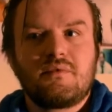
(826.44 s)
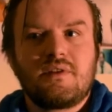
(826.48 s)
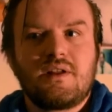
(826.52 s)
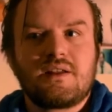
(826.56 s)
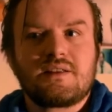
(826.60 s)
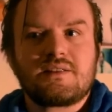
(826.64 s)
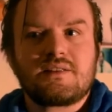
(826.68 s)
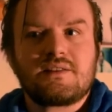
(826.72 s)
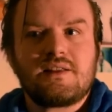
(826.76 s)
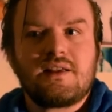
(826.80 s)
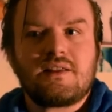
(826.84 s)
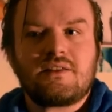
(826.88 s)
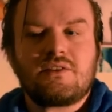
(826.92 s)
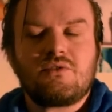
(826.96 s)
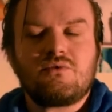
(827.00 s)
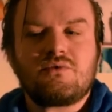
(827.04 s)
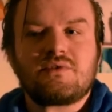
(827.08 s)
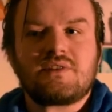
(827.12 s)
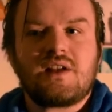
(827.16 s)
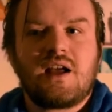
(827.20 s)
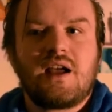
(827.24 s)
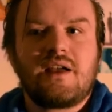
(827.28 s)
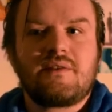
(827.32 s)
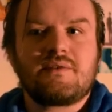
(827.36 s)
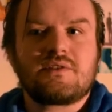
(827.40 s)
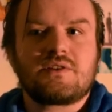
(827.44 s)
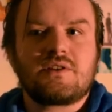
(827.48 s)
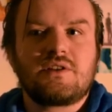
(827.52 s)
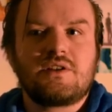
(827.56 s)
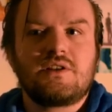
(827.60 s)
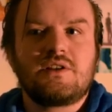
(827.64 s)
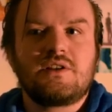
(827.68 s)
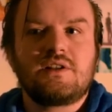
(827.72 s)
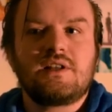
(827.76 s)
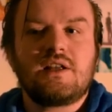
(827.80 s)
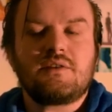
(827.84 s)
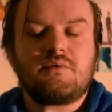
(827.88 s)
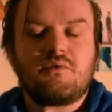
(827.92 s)
it's like those times
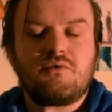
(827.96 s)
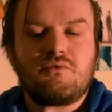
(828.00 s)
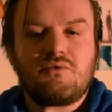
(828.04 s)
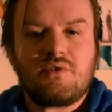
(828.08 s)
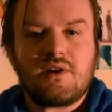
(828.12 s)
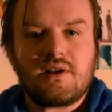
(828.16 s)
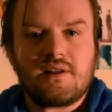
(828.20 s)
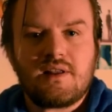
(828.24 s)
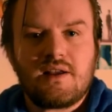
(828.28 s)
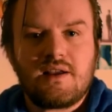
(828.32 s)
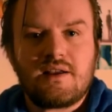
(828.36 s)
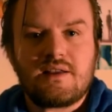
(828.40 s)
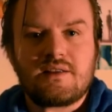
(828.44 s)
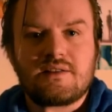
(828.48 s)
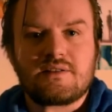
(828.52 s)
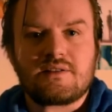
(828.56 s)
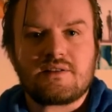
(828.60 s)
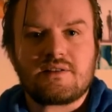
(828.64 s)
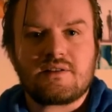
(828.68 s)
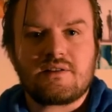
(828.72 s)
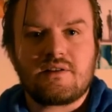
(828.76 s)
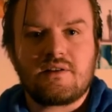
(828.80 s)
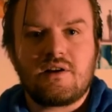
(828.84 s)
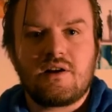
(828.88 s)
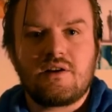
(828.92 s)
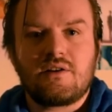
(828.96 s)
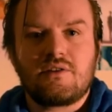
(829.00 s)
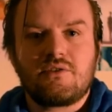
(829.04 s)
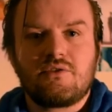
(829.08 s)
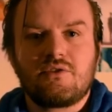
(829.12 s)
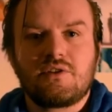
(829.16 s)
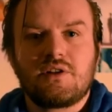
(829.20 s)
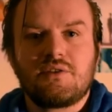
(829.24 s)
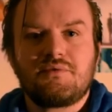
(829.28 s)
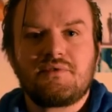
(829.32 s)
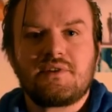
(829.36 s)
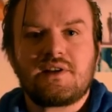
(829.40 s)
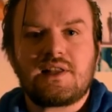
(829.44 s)
you never realize you're
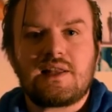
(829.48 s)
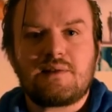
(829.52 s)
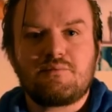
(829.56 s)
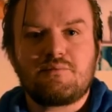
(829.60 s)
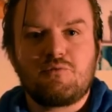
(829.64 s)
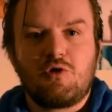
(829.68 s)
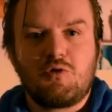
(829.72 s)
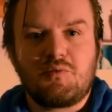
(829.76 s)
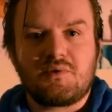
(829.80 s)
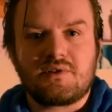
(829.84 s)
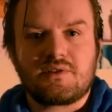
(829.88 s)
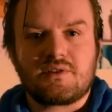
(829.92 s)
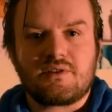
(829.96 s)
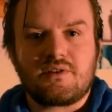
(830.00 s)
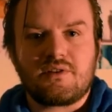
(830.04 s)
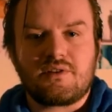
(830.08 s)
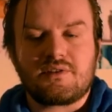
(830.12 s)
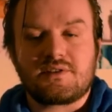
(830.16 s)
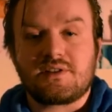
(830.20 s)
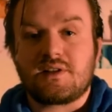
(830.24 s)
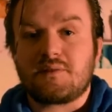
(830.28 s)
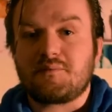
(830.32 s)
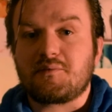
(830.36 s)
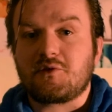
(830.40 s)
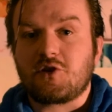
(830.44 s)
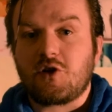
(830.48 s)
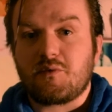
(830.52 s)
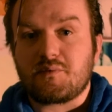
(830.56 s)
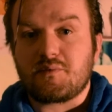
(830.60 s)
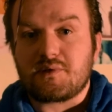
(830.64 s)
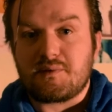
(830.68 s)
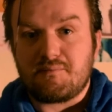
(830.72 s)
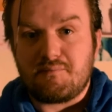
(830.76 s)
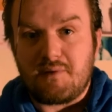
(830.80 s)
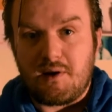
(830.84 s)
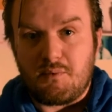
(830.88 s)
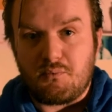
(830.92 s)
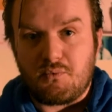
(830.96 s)
living in the moment until it becomes a
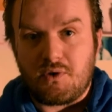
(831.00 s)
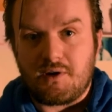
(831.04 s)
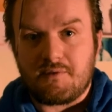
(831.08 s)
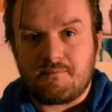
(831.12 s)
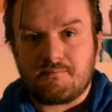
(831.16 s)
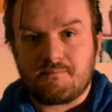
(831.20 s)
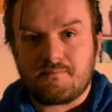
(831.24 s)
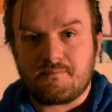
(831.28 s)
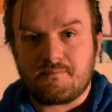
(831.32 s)
memory.